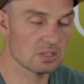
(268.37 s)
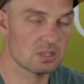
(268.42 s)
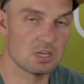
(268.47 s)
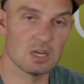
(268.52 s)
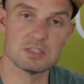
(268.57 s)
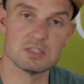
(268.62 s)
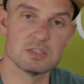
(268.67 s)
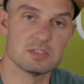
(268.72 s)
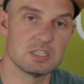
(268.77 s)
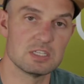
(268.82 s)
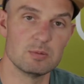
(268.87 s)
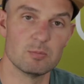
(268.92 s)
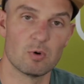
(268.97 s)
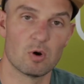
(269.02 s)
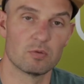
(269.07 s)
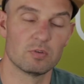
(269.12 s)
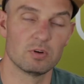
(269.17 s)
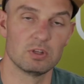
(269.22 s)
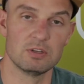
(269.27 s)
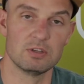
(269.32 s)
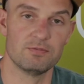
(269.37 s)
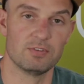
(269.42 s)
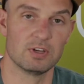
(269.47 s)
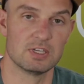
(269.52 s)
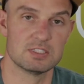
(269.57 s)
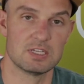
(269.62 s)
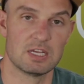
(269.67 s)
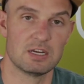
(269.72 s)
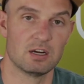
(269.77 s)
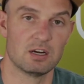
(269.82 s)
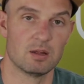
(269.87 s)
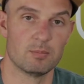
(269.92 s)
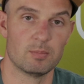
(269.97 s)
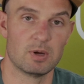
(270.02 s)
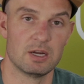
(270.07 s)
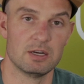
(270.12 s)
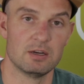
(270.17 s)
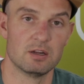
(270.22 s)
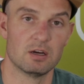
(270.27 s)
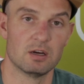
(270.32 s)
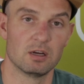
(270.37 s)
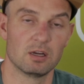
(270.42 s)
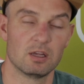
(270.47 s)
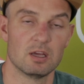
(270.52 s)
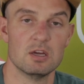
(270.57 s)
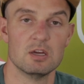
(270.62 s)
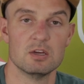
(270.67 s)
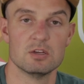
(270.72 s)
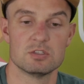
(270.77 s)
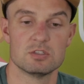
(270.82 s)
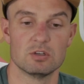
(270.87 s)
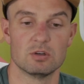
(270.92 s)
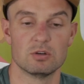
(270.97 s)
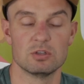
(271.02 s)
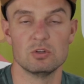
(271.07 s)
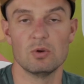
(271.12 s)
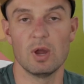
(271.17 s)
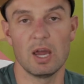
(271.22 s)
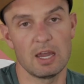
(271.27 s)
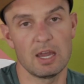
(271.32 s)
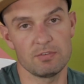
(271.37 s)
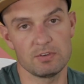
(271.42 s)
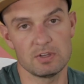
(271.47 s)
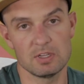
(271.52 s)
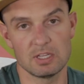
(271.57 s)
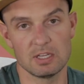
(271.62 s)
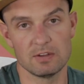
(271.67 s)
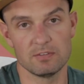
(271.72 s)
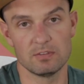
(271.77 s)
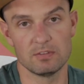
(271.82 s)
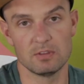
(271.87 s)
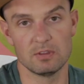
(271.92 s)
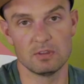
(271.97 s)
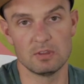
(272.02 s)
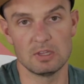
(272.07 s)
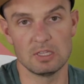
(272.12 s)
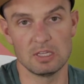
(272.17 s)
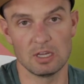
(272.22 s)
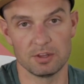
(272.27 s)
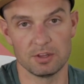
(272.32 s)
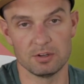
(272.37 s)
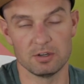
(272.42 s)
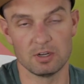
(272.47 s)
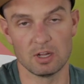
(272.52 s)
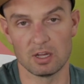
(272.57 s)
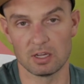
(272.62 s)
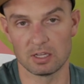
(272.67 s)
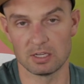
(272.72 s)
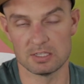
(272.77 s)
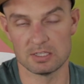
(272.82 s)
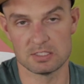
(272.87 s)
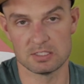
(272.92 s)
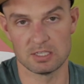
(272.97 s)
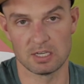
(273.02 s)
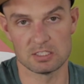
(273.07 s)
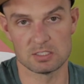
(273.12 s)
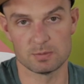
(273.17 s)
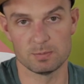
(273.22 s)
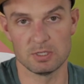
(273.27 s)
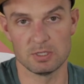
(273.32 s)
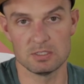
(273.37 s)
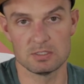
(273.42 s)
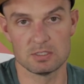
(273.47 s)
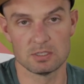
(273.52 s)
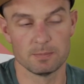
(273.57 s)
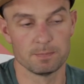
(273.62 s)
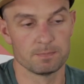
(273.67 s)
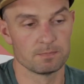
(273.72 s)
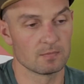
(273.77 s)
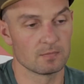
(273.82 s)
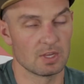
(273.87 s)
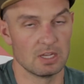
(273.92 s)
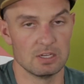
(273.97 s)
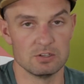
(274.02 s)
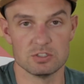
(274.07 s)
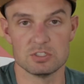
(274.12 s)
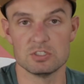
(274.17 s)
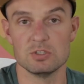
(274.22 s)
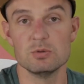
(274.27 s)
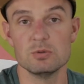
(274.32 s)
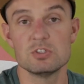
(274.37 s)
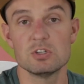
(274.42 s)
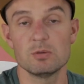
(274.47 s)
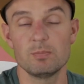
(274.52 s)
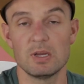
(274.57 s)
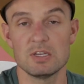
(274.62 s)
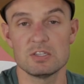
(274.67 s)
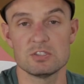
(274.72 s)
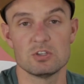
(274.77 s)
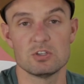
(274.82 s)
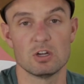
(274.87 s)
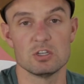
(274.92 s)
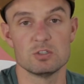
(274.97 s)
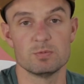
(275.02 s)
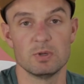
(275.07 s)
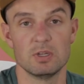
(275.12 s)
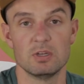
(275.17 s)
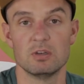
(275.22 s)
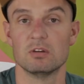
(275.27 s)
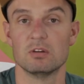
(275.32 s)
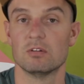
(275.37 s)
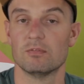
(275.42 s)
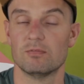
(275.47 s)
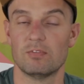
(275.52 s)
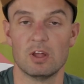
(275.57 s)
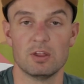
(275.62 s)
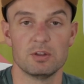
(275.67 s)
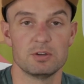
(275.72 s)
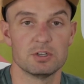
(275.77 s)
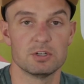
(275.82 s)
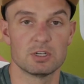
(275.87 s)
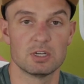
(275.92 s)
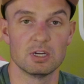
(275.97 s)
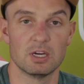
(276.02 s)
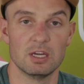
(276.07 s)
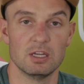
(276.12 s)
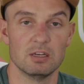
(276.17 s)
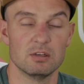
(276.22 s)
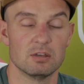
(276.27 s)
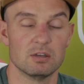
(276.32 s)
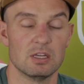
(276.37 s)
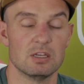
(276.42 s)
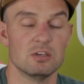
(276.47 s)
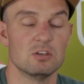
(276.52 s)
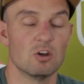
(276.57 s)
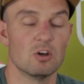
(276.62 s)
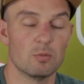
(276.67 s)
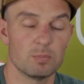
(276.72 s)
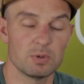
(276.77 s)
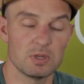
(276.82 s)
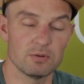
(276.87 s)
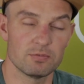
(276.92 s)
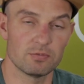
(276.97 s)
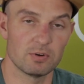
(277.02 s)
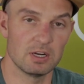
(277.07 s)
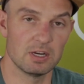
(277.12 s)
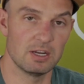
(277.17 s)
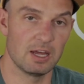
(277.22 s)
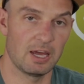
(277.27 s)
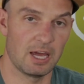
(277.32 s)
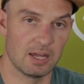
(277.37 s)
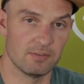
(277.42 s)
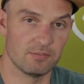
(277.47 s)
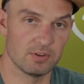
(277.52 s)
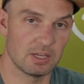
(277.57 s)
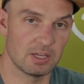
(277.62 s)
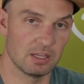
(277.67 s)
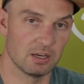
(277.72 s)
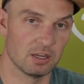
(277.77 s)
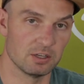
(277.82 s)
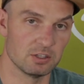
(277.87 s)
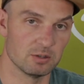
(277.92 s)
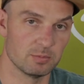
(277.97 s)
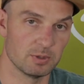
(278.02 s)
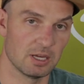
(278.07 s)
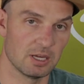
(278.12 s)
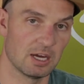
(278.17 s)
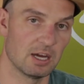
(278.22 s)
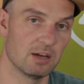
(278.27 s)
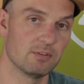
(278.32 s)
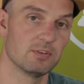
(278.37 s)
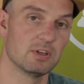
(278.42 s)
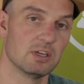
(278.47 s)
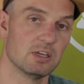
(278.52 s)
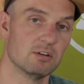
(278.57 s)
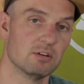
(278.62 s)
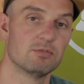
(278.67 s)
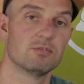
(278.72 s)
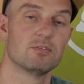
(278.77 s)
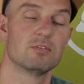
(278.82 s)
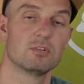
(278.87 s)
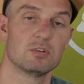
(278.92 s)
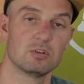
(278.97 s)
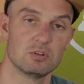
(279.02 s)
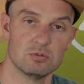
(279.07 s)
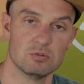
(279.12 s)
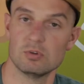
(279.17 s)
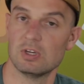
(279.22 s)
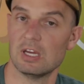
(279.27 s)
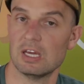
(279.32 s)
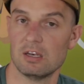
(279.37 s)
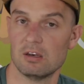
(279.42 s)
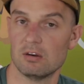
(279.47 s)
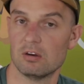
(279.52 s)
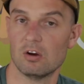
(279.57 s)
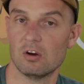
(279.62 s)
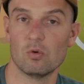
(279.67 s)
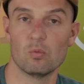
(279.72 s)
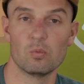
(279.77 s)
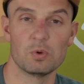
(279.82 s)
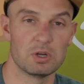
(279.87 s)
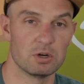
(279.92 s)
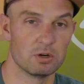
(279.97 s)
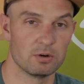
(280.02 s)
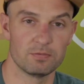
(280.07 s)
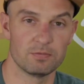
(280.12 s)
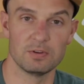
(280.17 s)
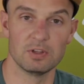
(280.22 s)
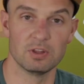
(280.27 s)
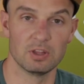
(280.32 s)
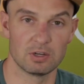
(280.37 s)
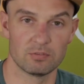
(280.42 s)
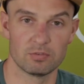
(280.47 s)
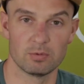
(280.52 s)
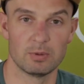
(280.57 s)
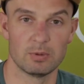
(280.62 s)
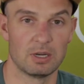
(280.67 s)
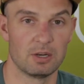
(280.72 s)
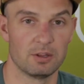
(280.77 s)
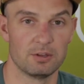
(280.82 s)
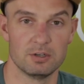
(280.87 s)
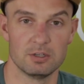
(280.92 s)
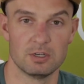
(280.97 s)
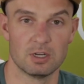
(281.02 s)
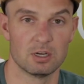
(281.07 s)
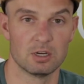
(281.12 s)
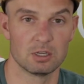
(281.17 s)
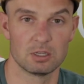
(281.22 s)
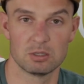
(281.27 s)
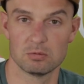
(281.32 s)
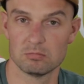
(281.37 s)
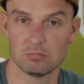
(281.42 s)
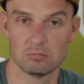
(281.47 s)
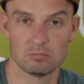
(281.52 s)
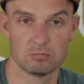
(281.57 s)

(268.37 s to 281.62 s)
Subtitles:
Doesn't seem overly fixated on my dog. So you have to give the other dog an assessment and just use your best judgment. Follow your gut, and don't be afraid to advocate on your behalf if you get a weird feeling from that other dog.